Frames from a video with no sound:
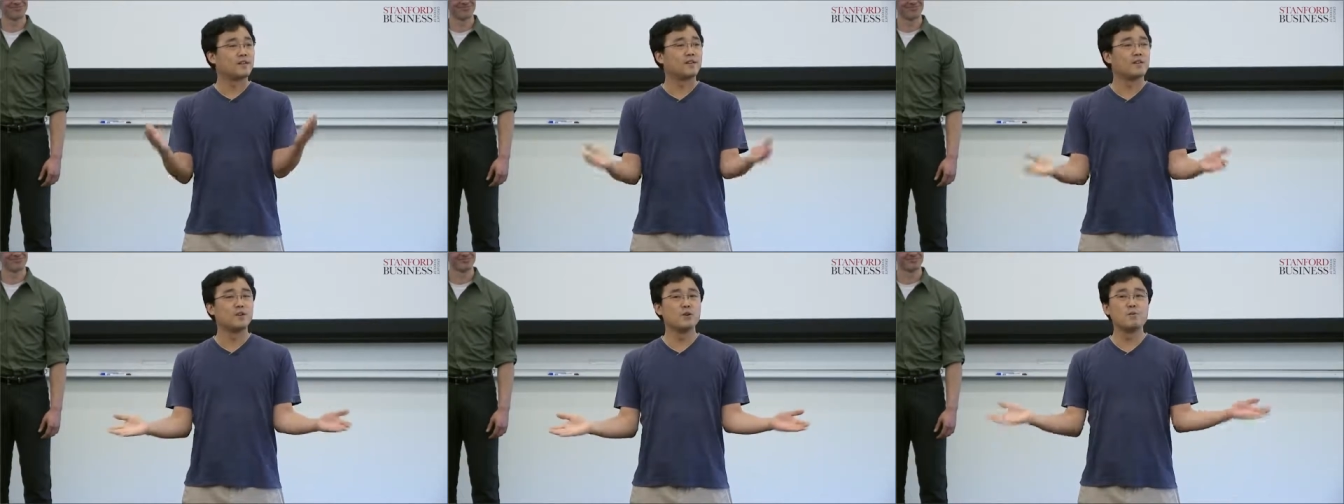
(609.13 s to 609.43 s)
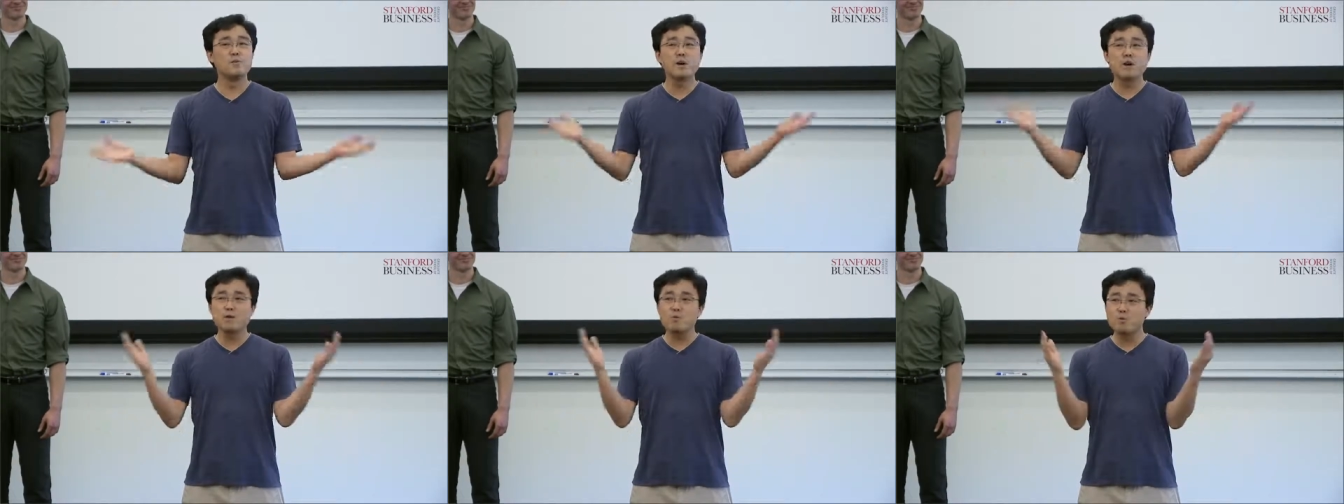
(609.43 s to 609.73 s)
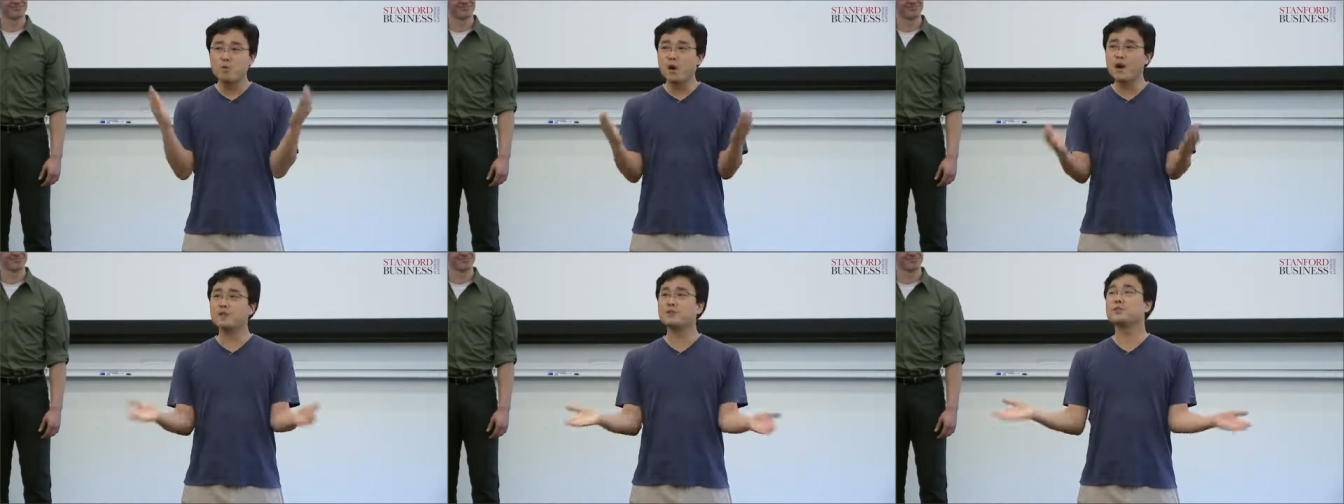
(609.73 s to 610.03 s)
No matter
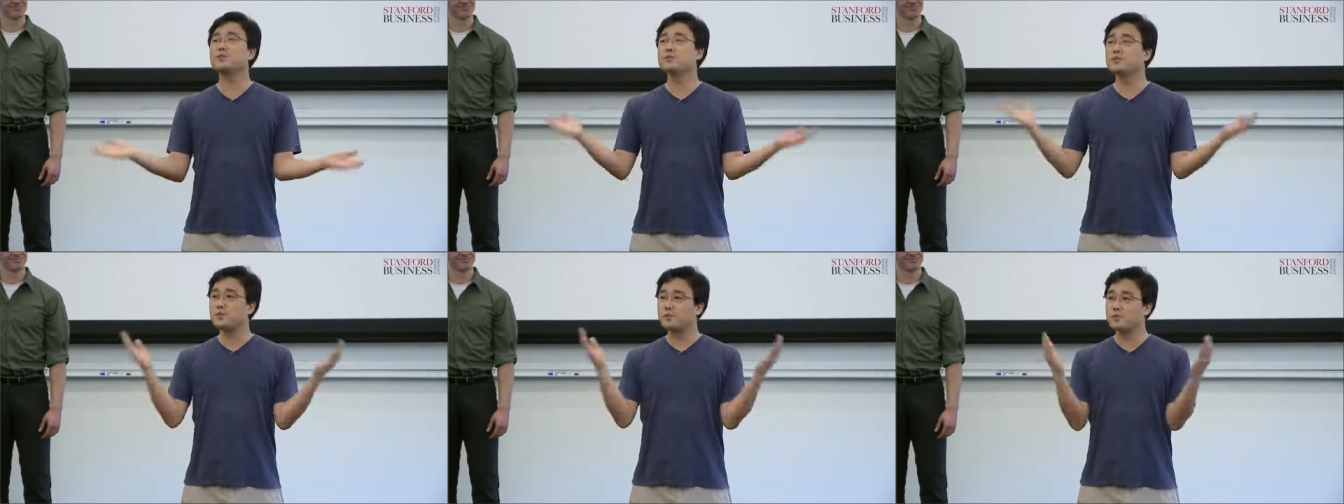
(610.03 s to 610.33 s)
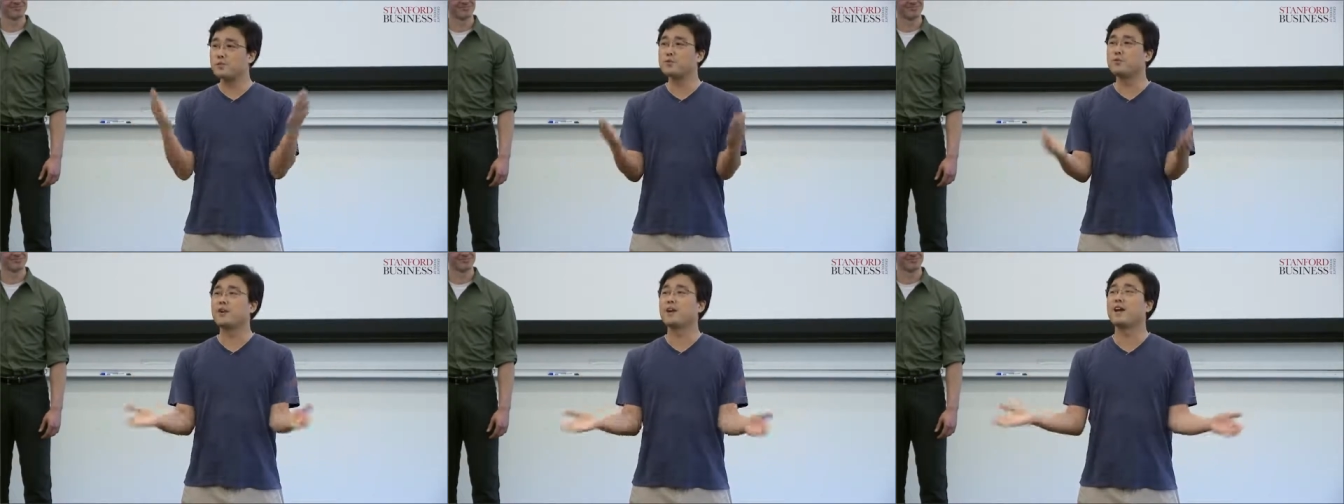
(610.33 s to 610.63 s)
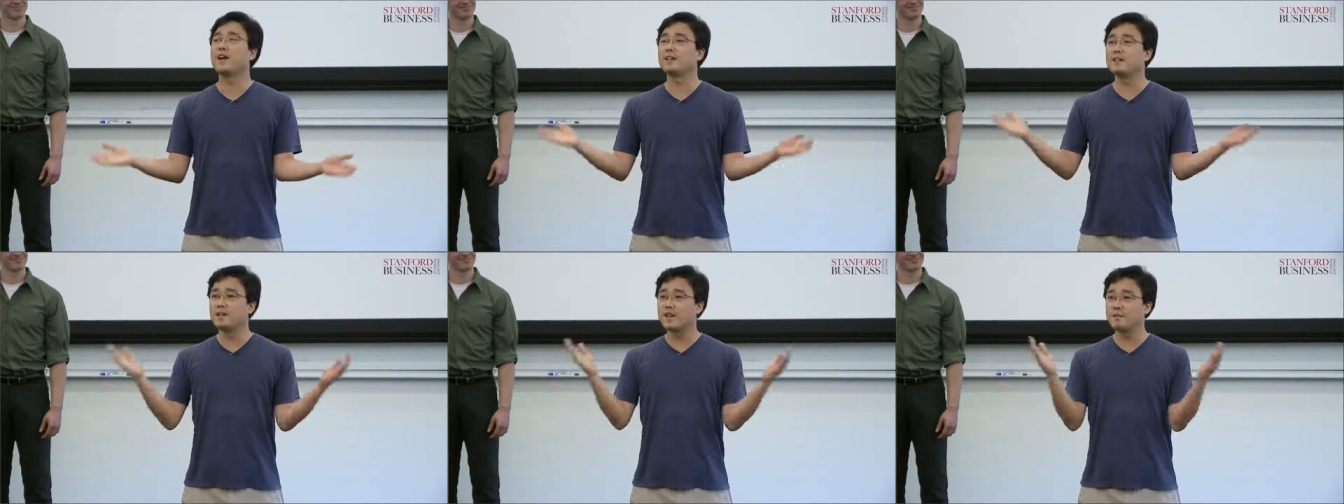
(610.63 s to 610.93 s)
what you do
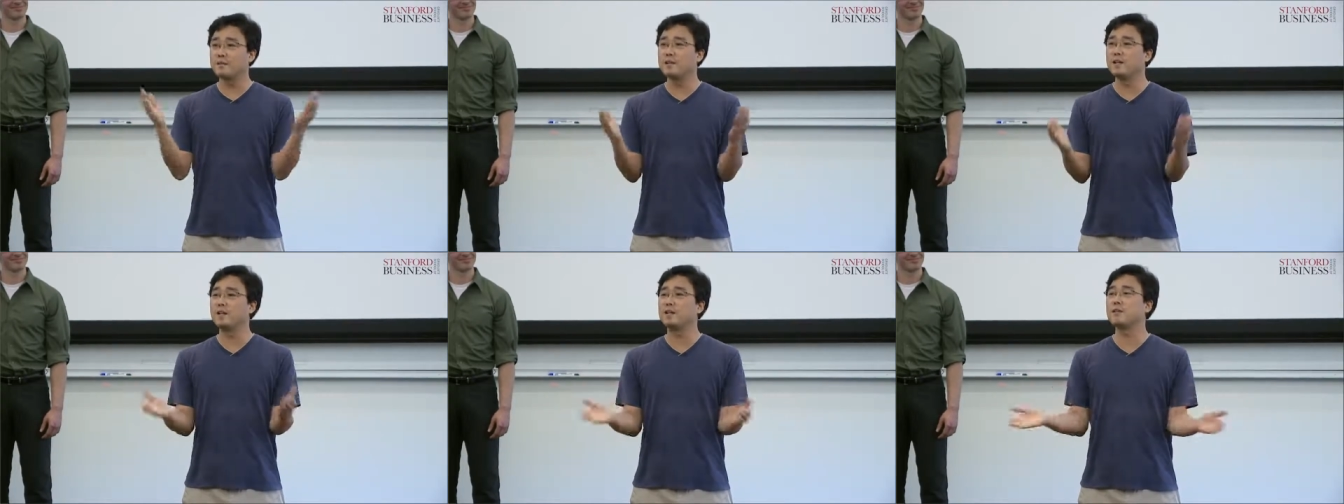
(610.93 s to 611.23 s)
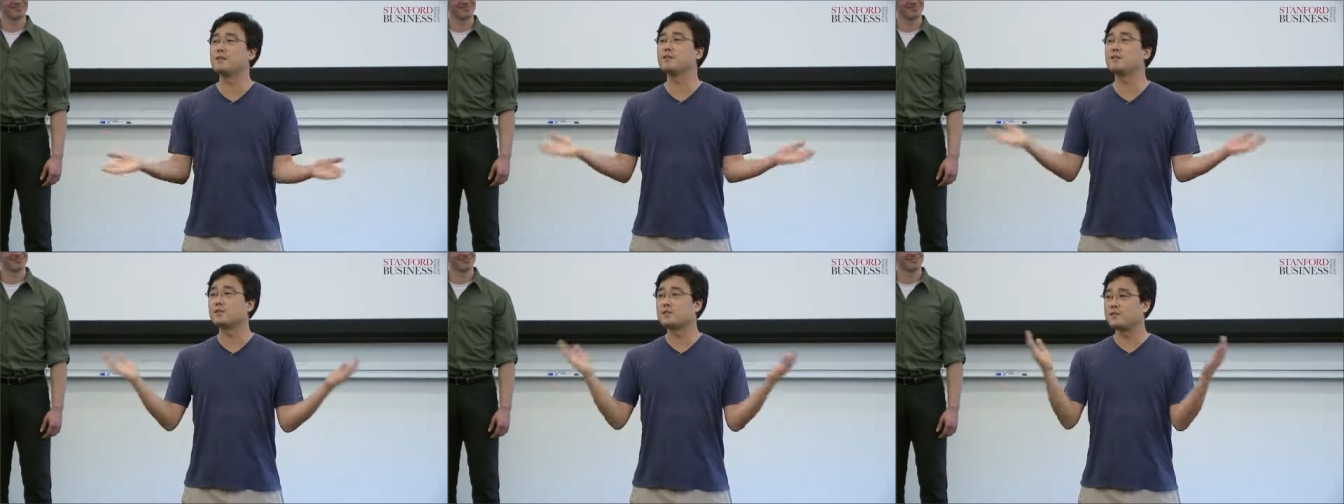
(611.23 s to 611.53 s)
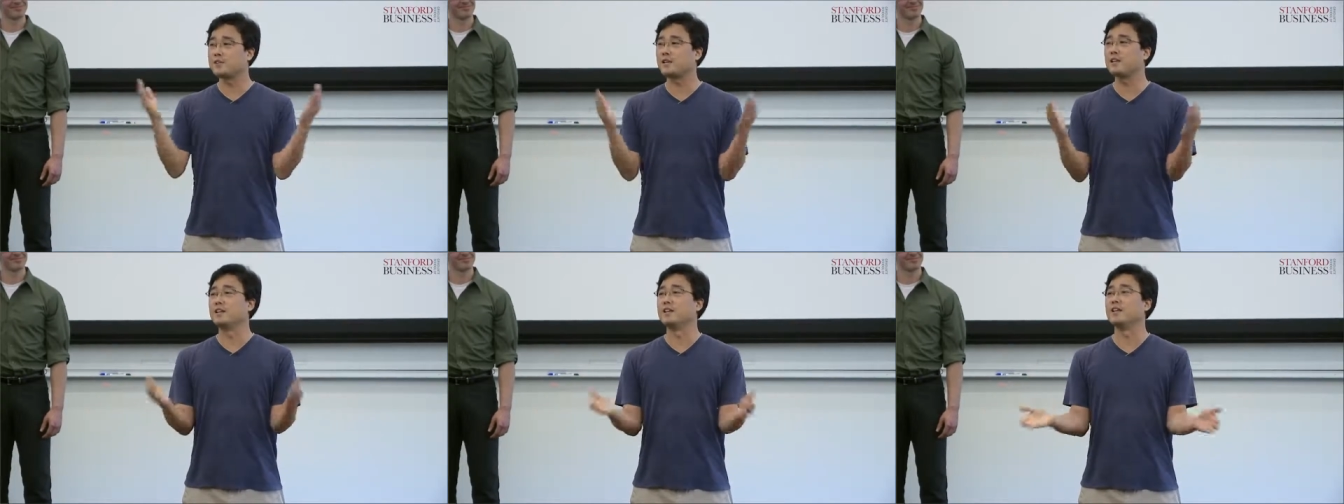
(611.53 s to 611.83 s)
right, I mean, it looks
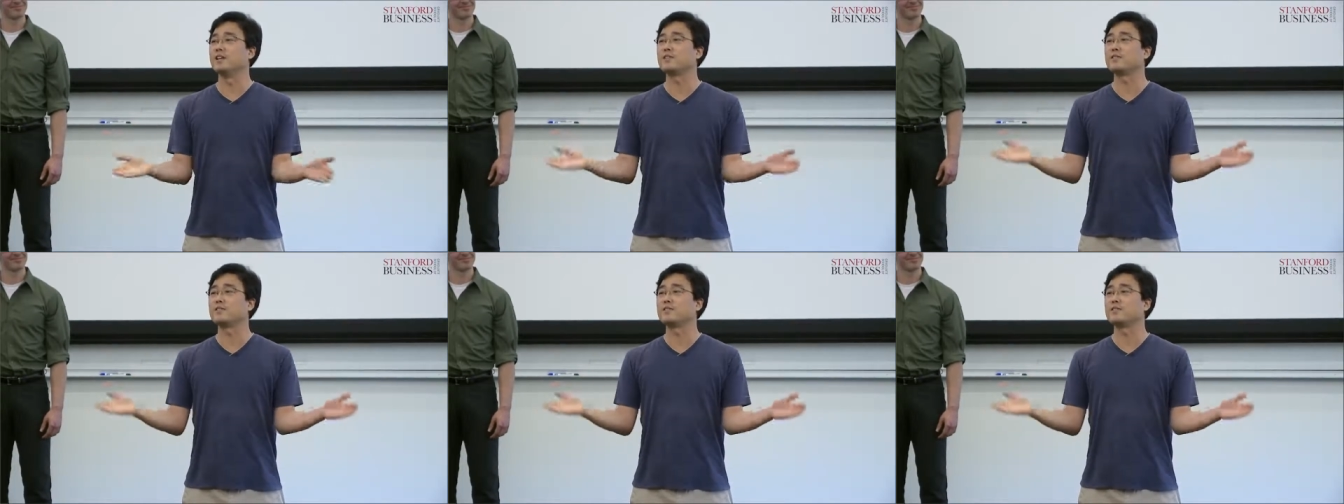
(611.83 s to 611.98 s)
silly.